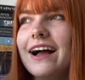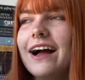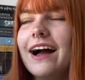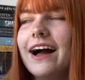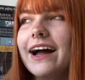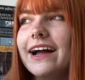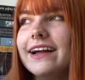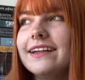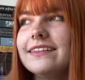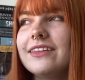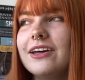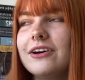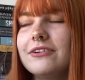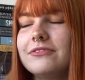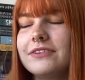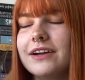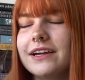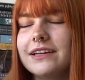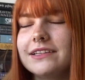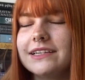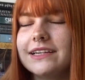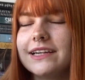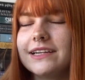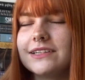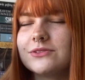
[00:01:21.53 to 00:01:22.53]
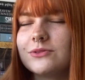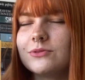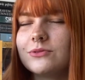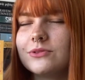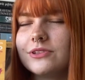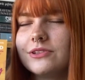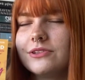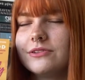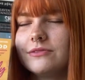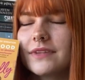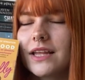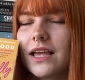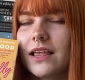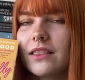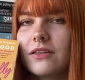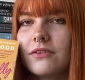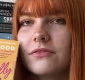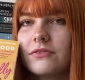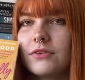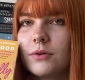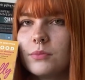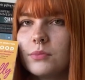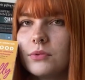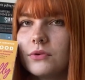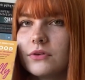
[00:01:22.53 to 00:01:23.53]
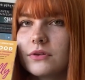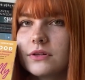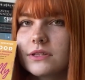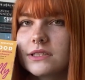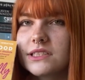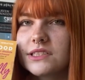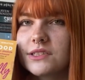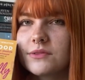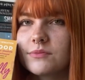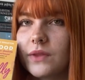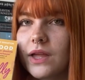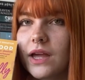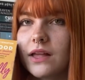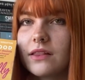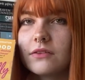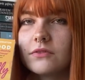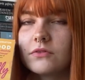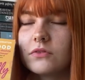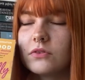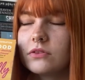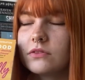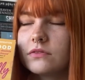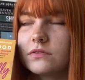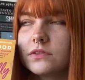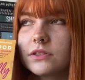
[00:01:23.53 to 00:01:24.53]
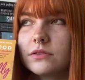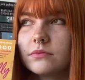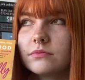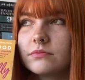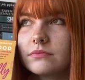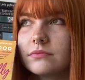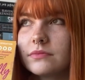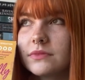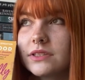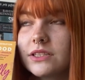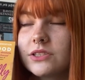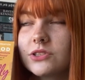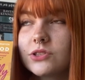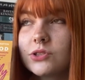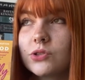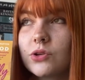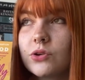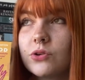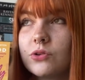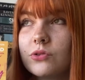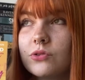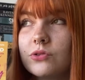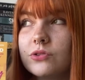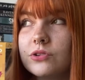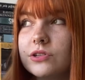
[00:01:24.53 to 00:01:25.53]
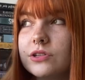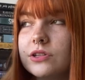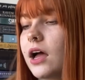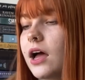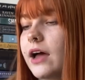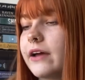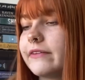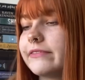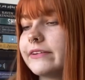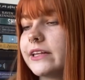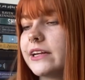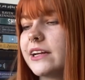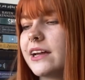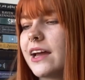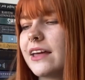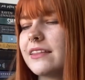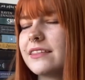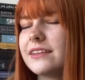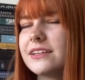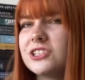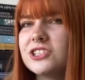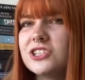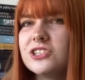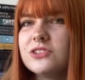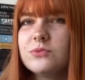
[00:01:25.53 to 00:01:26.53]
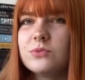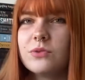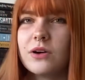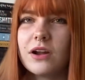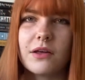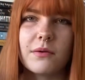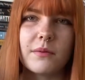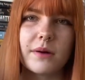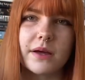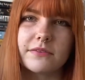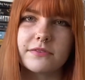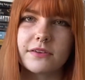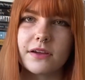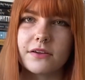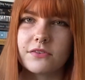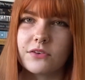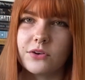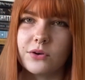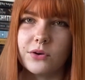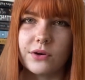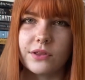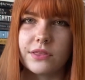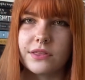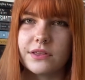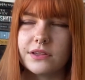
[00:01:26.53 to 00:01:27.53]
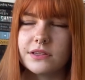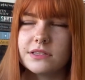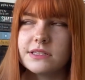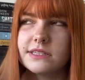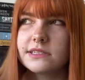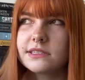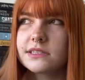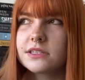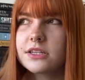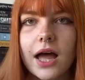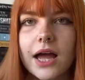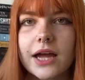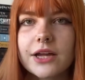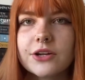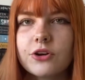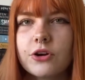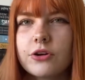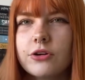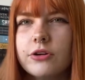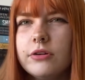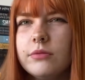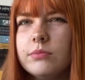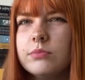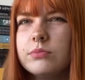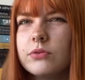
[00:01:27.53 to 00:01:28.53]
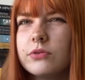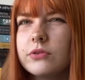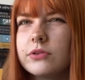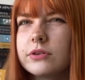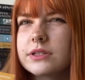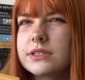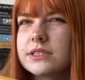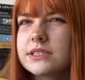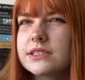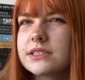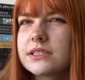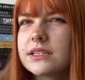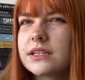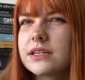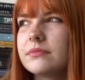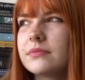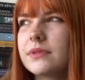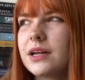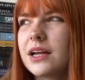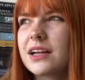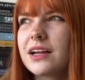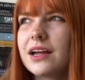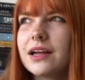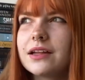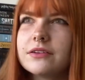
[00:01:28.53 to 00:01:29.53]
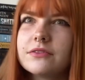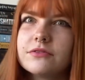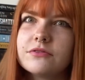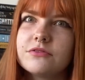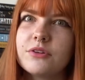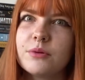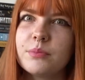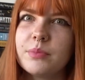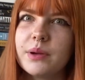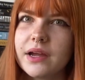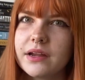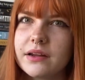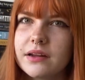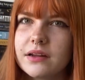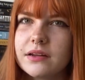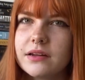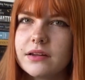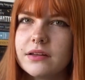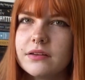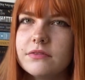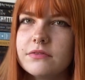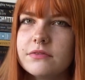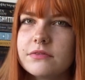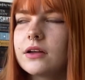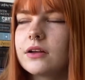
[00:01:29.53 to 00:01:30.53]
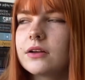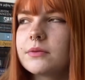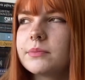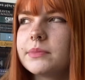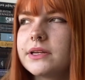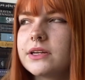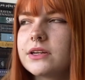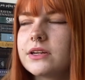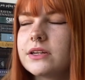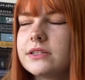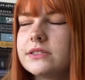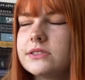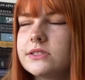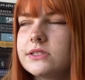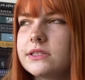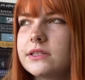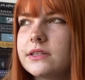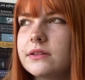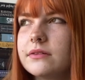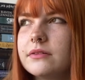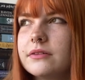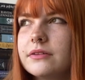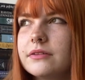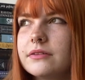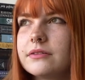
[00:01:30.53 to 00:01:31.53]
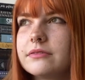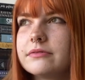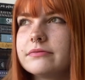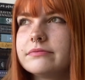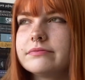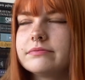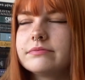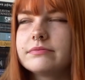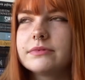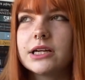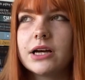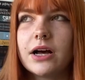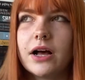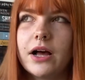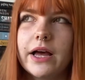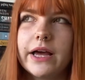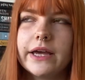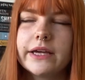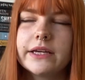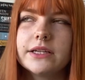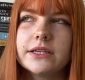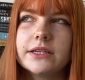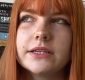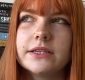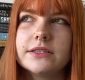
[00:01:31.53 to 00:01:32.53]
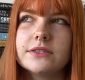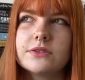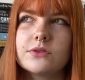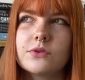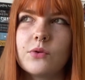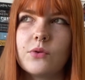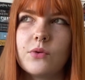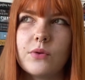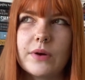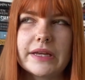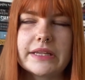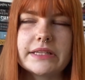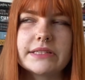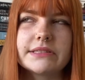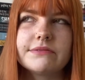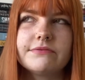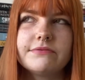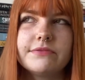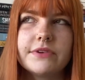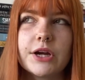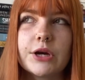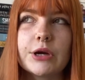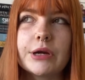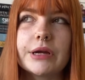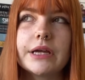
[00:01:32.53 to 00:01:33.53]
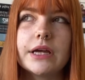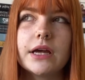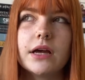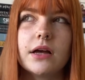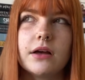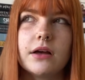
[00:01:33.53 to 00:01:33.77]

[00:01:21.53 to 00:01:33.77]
I love Hazelwood. I love her books. I love all of them. They're so good. I think she's one of my favorite authors. I know her books are kind of repetitive because the guy is always very